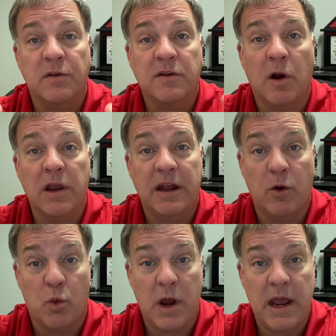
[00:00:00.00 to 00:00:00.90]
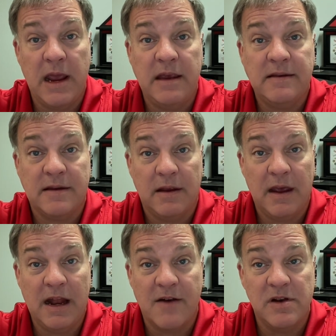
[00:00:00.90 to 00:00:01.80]
will start getting raised
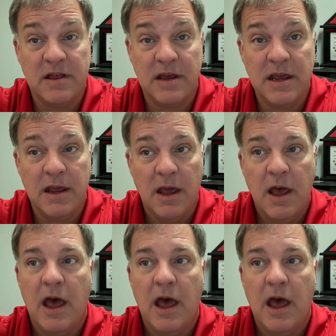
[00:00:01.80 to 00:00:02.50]
and everything,